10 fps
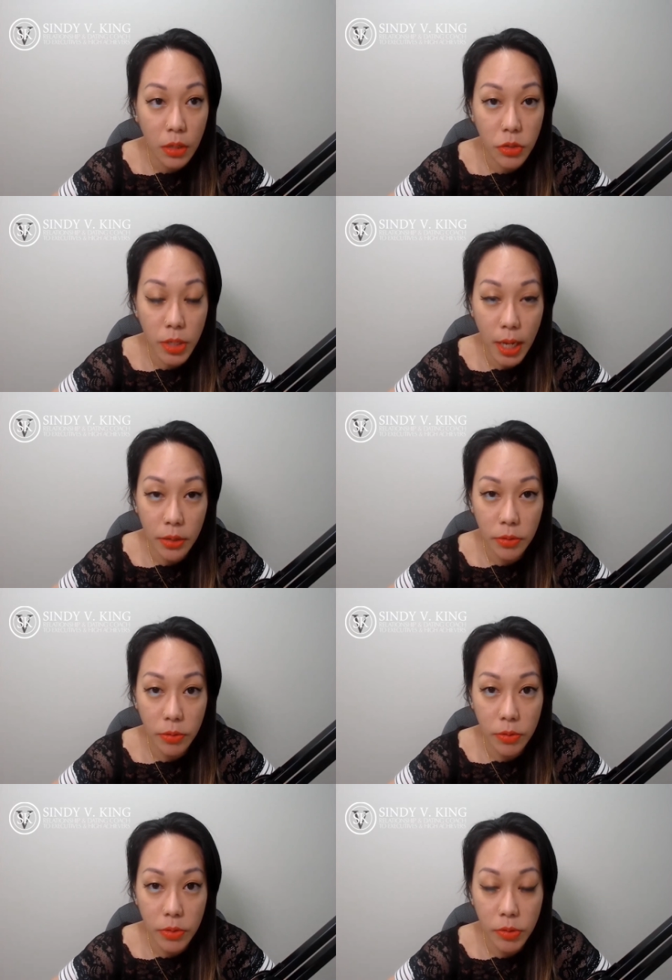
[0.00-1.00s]
to get
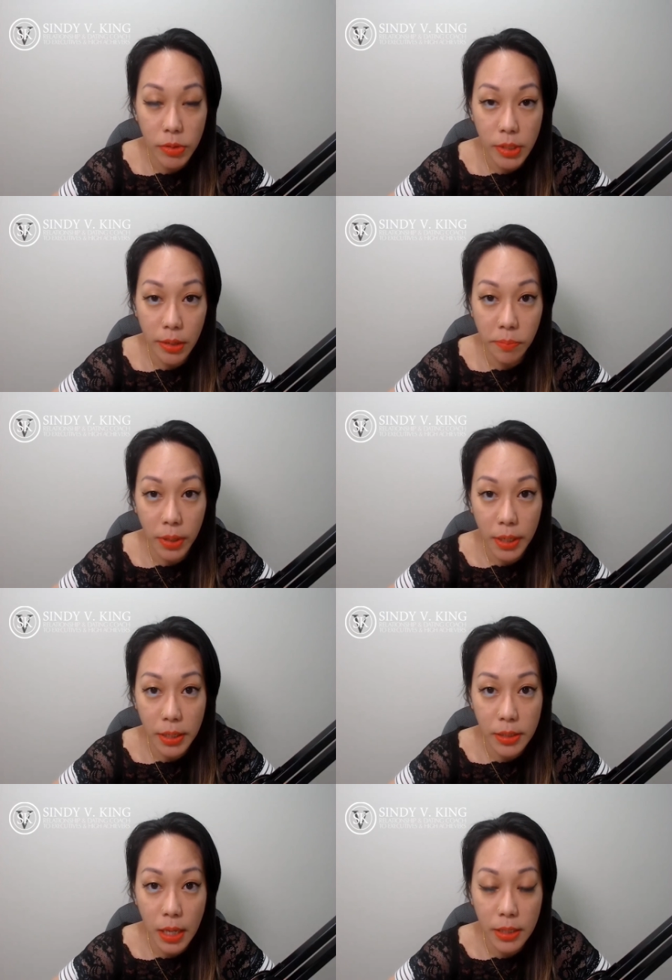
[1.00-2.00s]
you into a safe place.